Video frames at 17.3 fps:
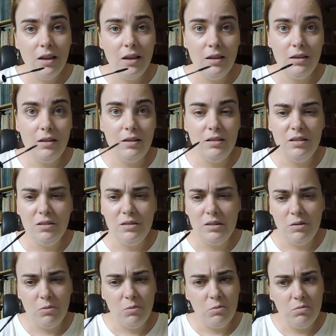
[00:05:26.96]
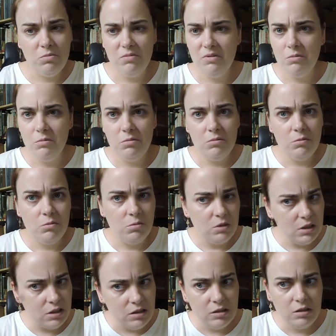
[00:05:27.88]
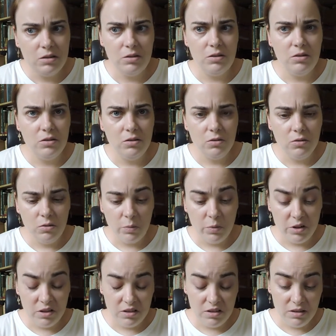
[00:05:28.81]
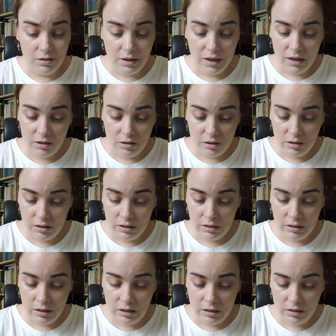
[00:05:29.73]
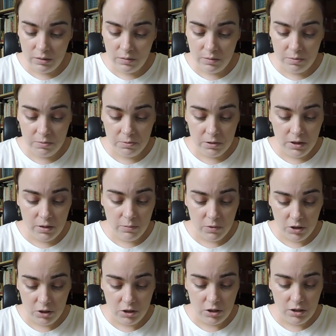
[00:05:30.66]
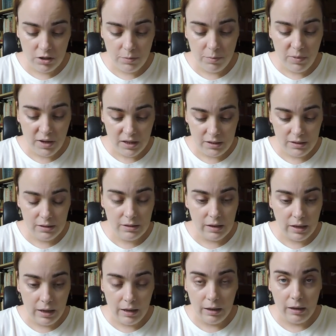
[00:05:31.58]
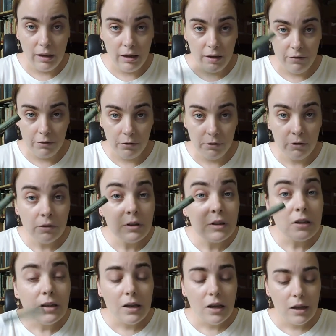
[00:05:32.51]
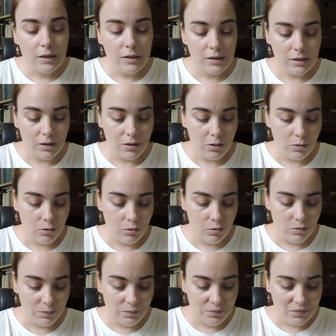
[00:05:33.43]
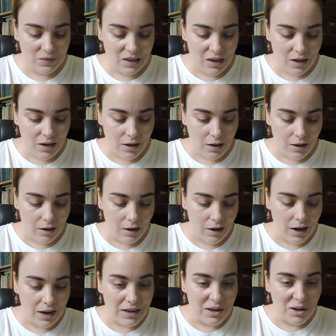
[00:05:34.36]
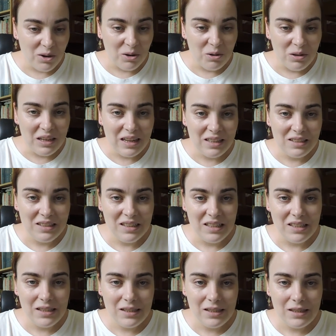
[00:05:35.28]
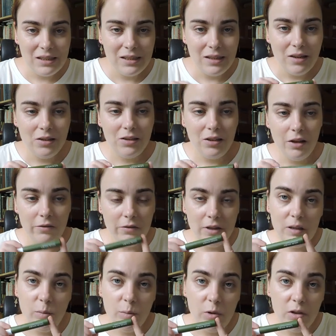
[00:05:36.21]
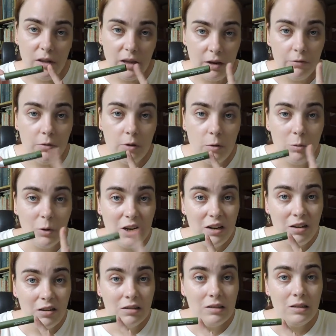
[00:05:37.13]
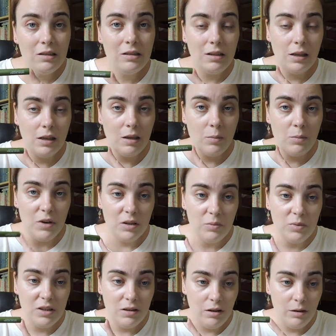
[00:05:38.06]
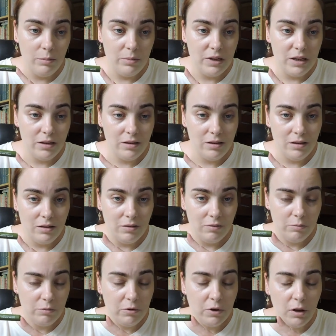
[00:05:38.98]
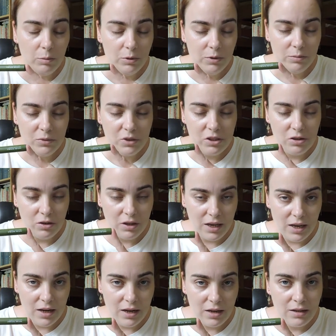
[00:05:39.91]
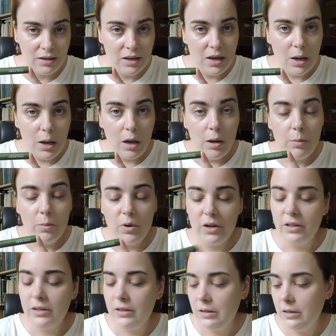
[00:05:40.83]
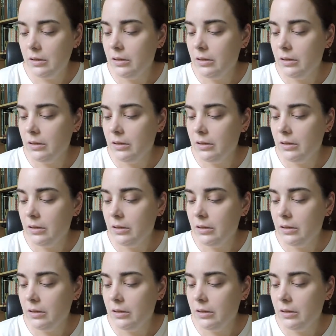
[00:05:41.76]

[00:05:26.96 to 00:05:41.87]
What is it gonna do? But actually, it's pretty much the best thing ever. So I know that it's not available everywhere. Like it might be a little bit of problems to get it, but